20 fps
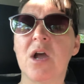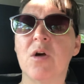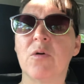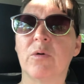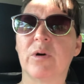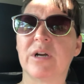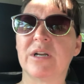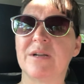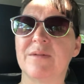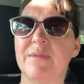
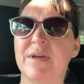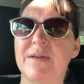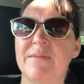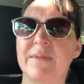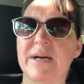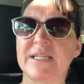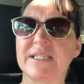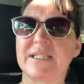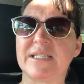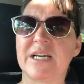We're going to meet
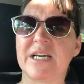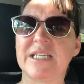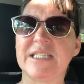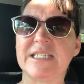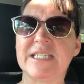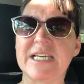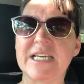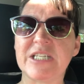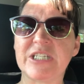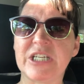my son
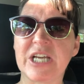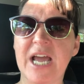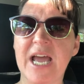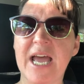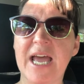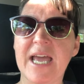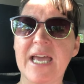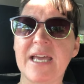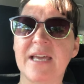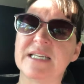
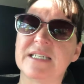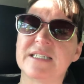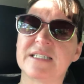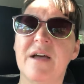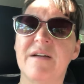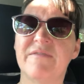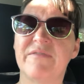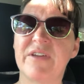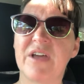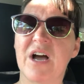TJ, his
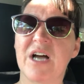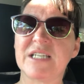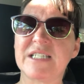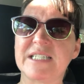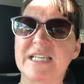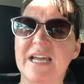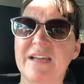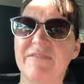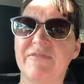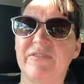
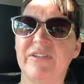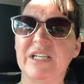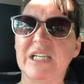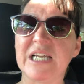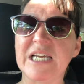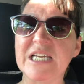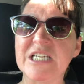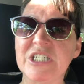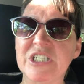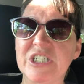fiance
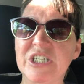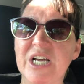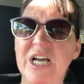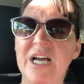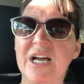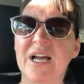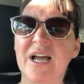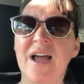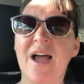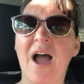
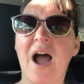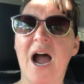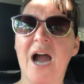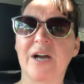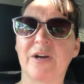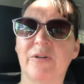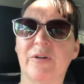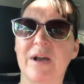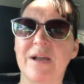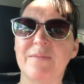Felicia,
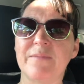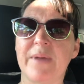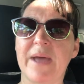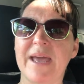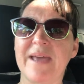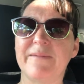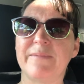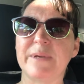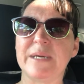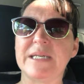our
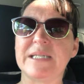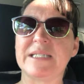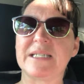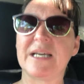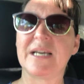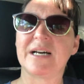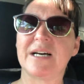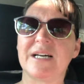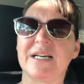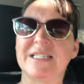grandbabies
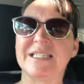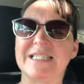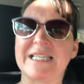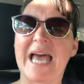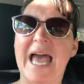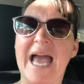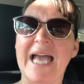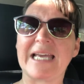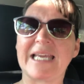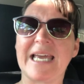uh,
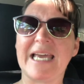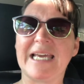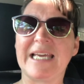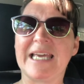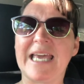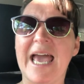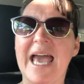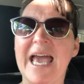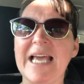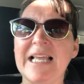Zach and
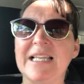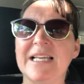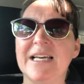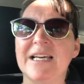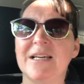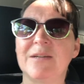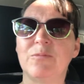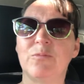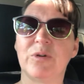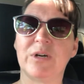
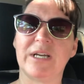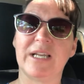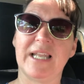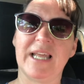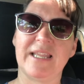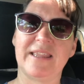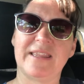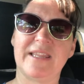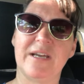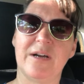Kaylin. We're going to
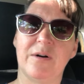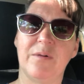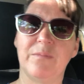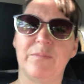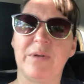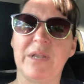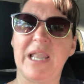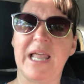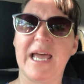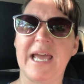let them
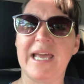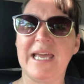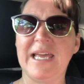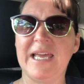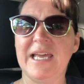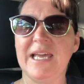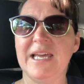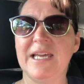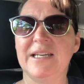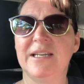play
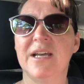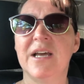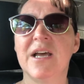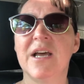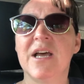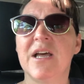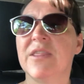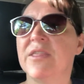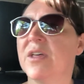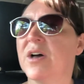in
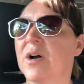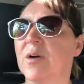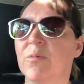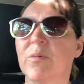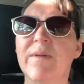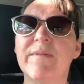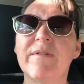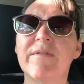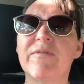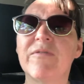the
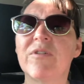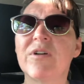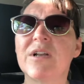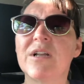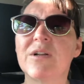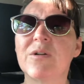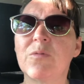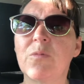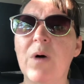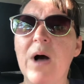river for a
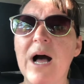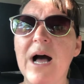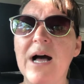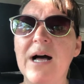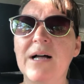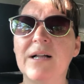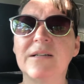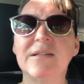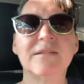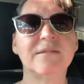little
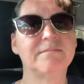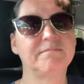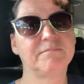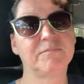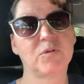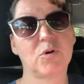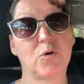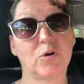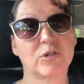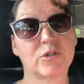while.
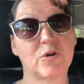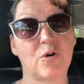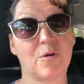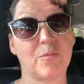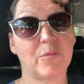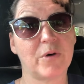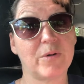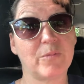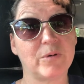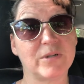Of course,
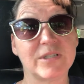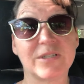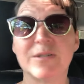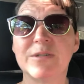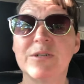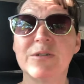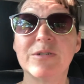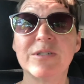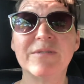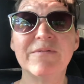Cornbread wants to
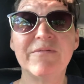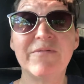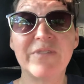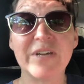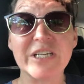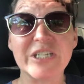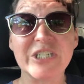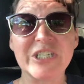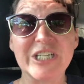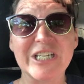do some
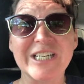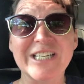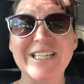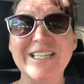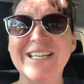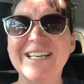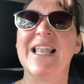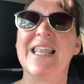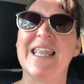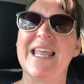fishing.
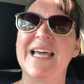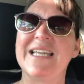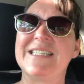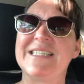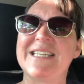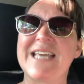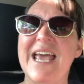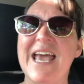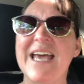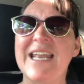
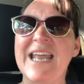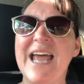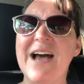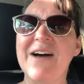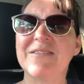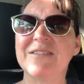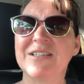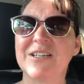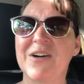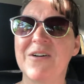Let's head
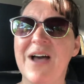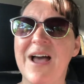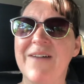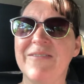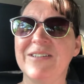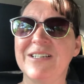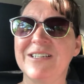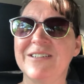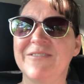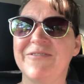out go have a
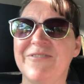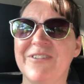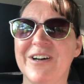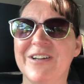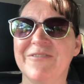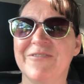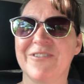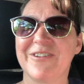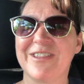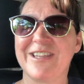little
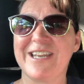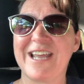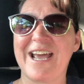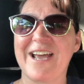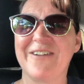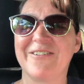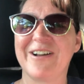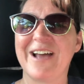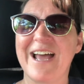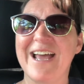fun for the day,
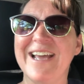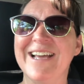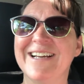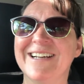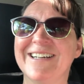okay?